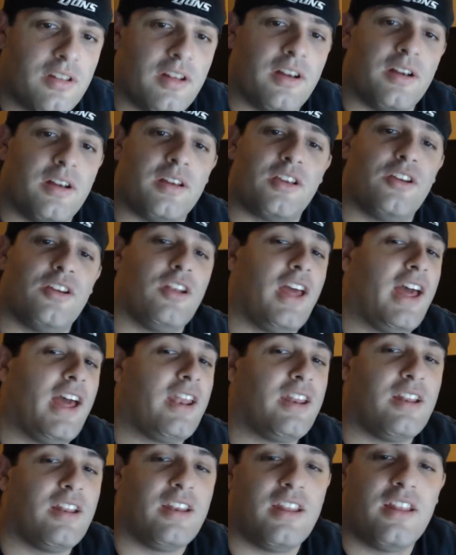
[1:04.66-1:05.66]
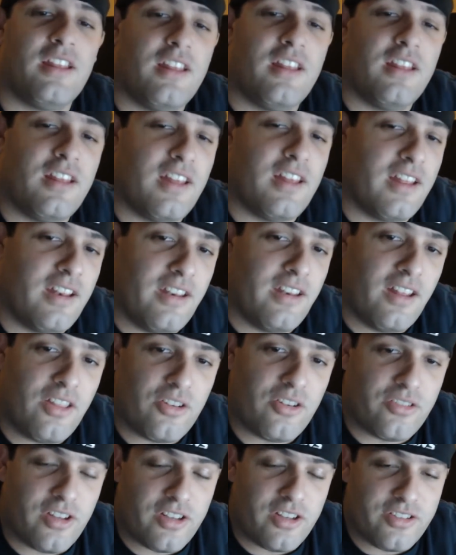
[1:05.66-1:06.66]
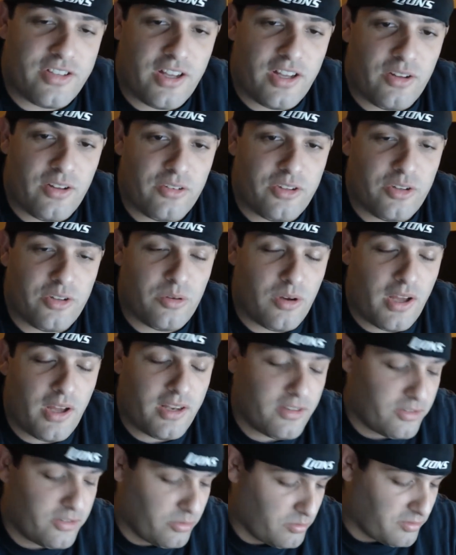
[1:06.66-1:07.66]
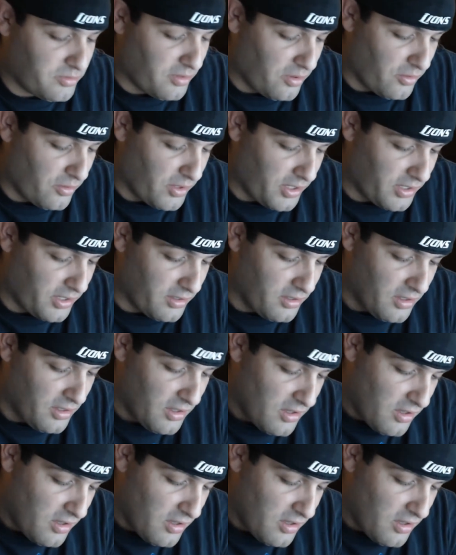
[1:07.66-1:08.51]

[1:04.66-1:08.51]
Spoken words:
Could have added another touchdown too. Added to his already